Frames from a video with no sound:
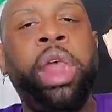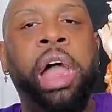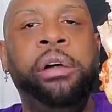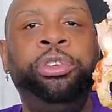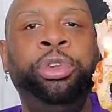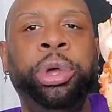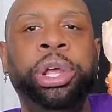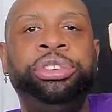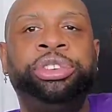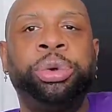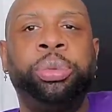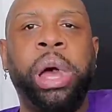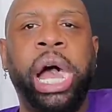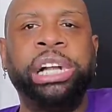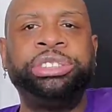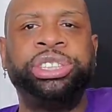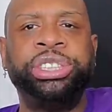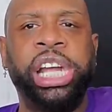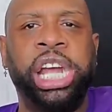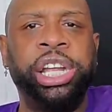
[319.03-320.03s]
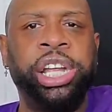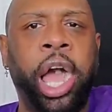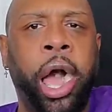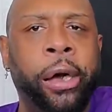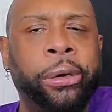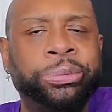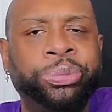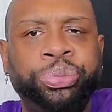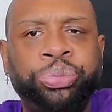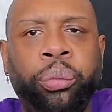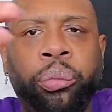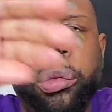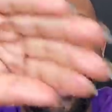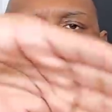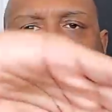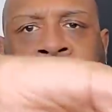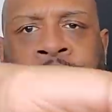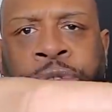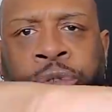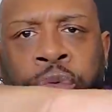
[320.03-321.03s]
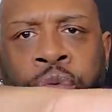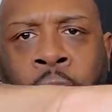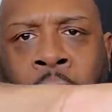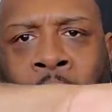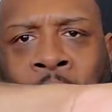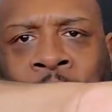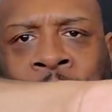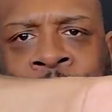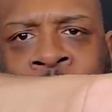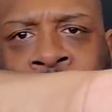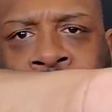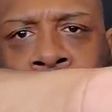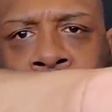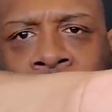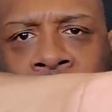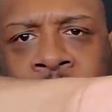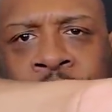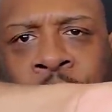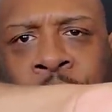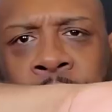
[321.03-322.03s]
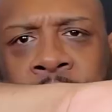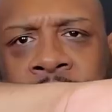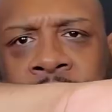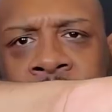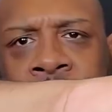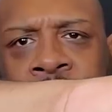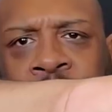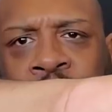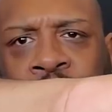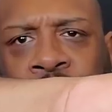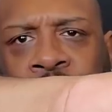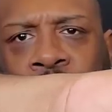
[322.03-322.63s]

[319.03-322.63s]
If you eat sriracha, there you go. If you eat it.